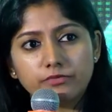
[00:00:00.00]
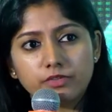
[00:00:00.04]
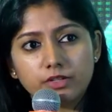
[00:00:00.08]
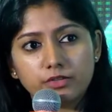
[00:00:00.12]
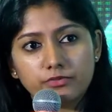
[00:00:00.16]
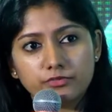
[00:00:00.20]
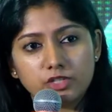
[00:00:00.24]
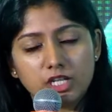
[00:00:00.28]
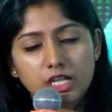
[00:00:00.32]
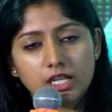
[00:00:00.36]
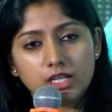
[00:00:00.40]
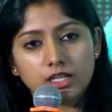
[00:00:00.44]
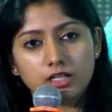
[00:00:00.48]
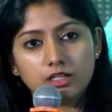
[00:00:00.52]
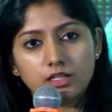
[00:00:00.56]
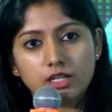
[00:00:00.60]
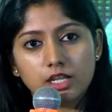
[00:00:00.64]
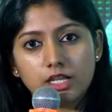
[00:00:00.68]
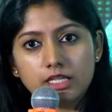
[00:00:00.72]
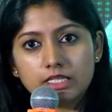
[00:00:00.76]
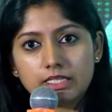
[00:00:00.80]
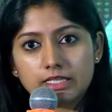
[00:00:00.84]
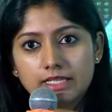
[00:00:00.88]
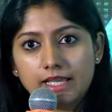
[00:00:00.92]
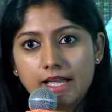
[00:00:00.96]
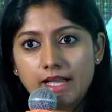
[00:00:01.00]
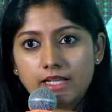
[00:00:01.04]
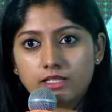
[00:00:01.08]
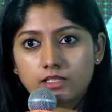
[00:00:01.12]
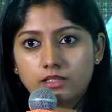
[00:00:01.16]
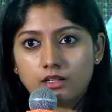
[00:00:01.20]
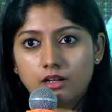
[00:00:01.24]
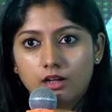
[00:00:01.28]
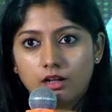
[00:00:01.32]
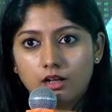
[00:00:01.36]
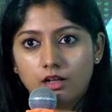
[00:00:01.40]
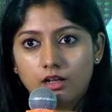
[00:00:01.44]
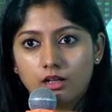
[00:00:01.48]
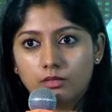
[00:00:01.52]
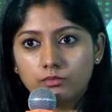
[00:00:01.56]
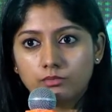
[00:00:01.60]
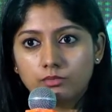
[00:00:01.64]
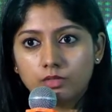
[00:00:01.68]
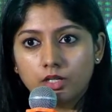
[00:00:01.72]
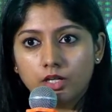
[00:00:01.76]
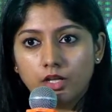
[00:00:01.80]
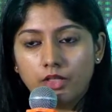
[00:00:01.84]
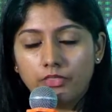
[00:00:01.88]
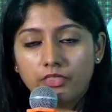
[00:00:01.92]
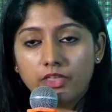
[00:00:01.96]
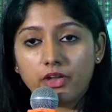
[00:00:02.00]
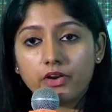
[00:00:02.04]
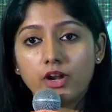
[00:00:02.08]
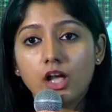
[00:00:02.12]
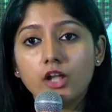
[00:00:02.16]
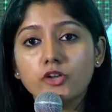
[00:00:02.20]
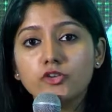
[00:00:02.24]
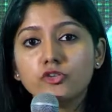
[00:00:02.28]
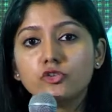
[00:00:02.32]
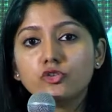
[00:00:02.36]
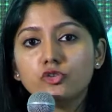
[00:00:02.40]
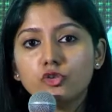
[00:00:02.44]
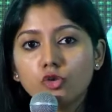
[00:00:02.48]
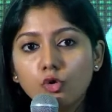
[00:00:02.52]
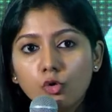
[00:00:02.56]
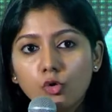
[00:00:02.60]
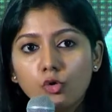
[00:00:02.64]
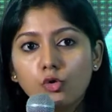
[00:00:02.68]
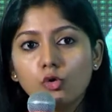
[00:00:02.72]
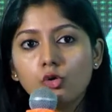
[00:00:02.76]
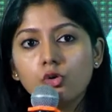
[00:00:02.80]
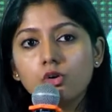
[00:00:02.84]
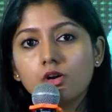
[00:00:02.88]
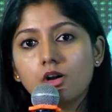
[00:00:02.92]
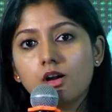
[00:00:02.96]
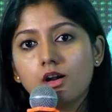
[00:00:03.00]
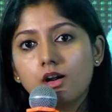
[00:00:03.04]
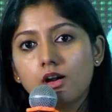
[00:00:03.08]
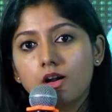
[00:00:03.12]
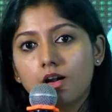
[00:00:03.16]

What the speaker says: we've taken is that there are no